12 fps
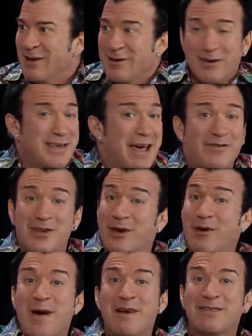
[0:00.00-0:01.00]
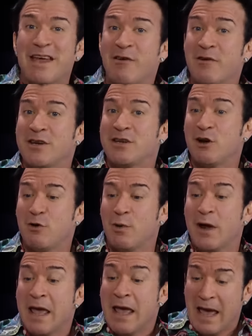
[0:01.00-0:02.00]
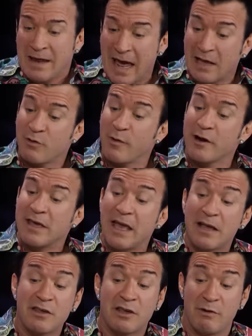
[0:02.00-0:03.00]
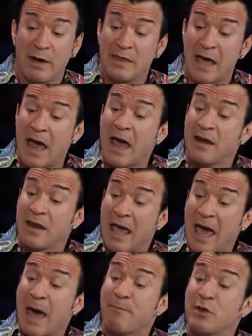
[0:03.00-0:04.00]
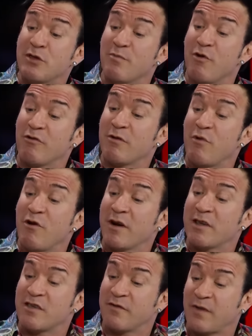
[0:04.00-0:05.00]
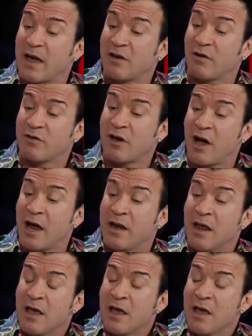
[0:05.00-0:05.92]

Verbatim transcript: You just have to go out there and do. And that's where he gets to. And that happens more and more as the fight goes on.